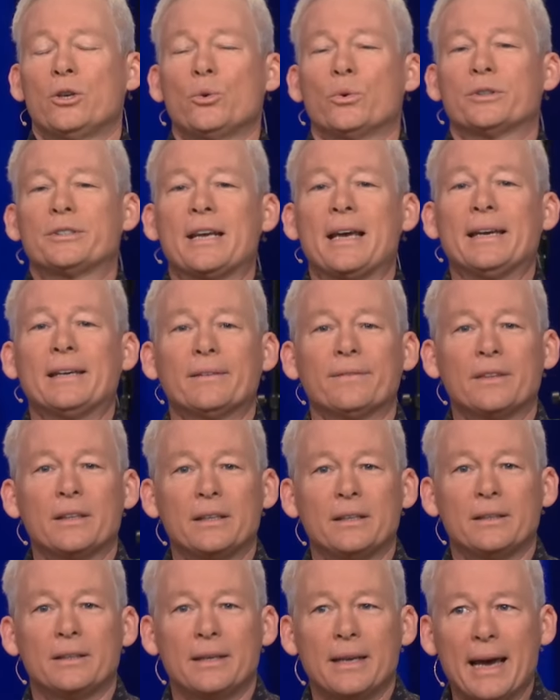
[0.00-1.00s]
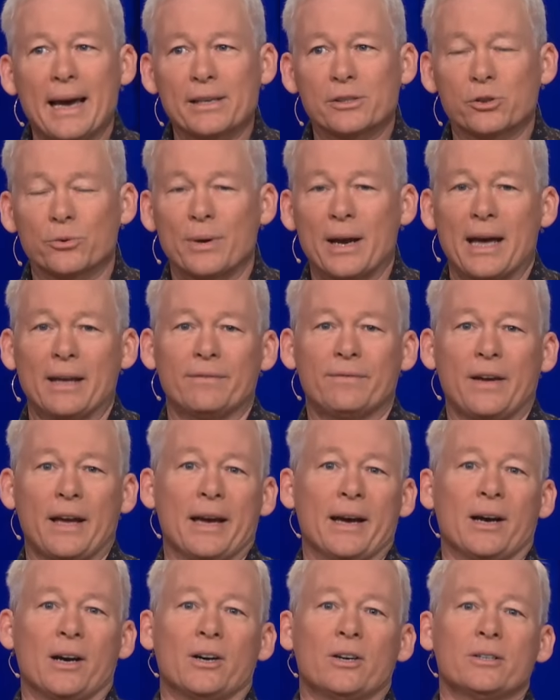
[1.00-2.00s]
who are taking the Nazirite
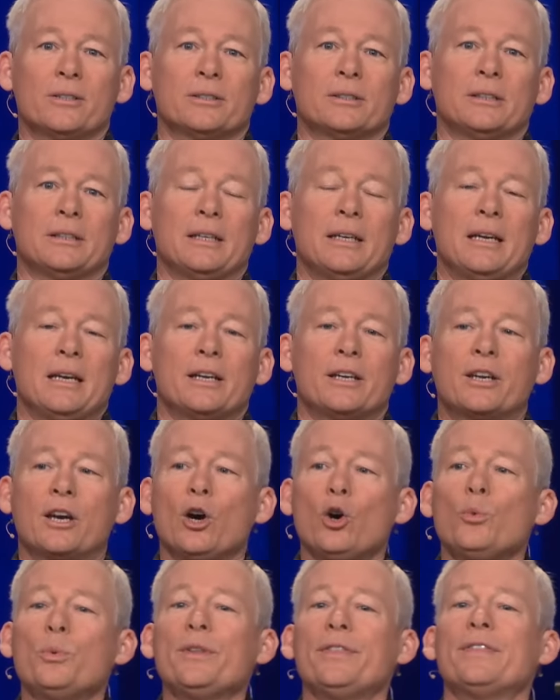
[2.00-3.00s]
vow, go